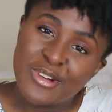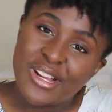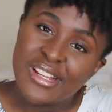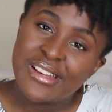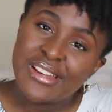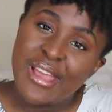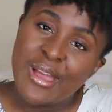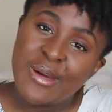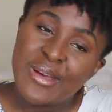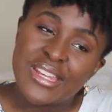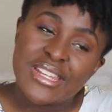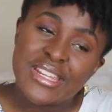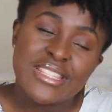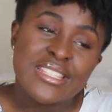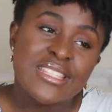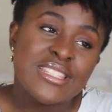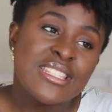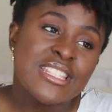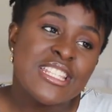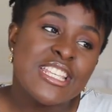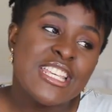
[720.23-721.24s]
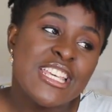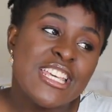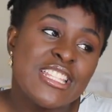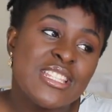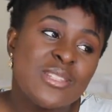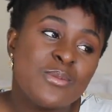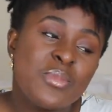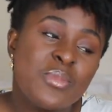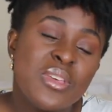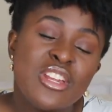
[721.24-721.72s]
right now, and
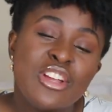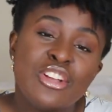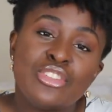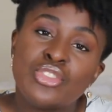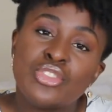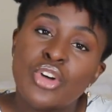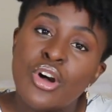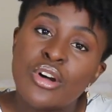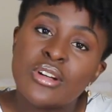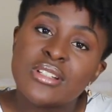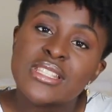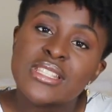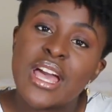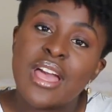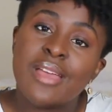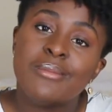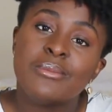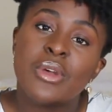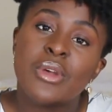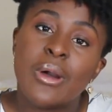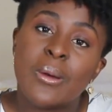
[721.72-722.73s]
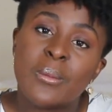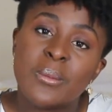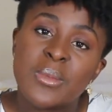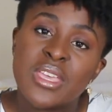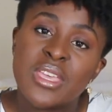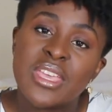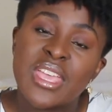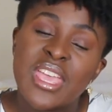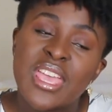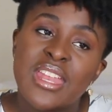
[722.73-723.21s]
it's been a long time coming.